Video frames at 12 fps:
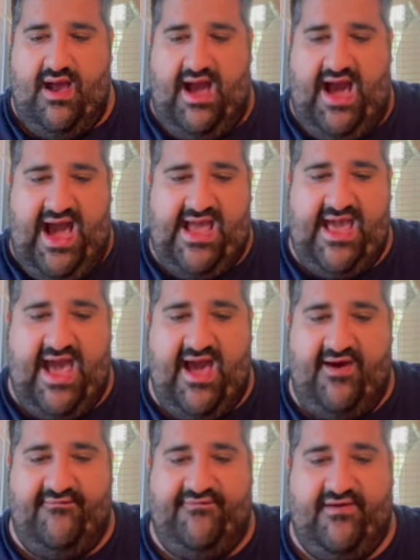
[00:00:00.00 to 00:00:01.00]
I
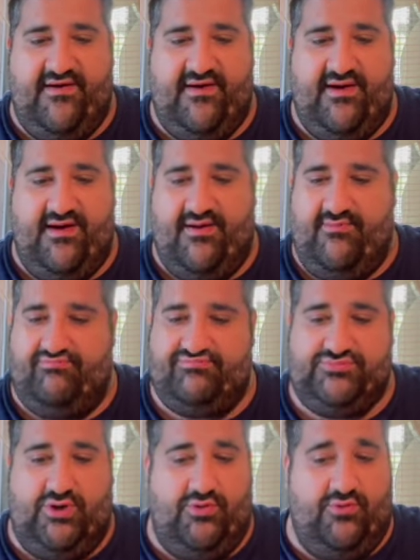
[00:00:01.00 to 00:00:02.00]
have
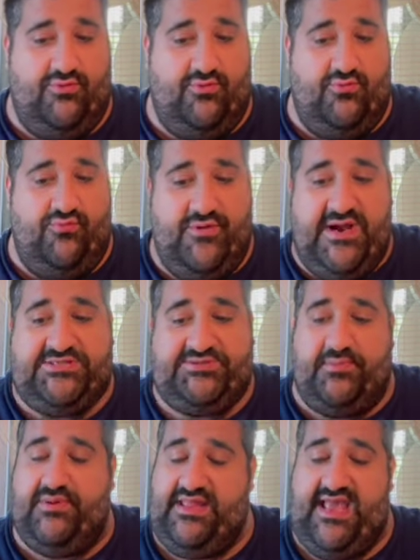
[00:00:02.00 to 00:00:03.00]

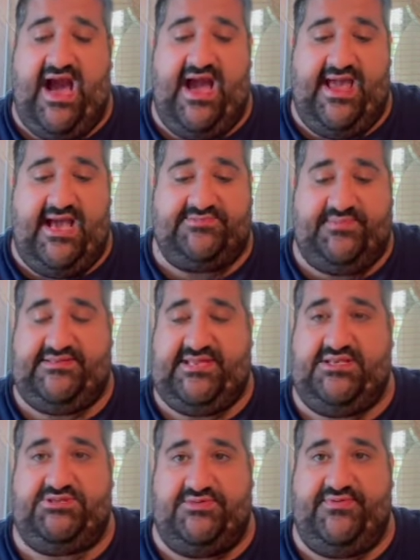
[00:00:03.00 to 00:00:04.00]
reasonably high
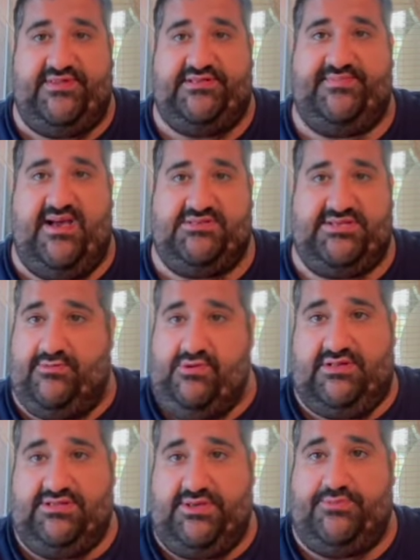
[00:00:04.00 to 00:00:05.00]
expectations for this match. I
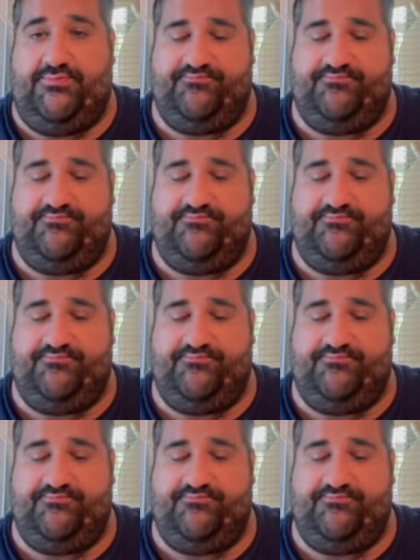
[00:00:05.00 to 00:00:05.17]
really do.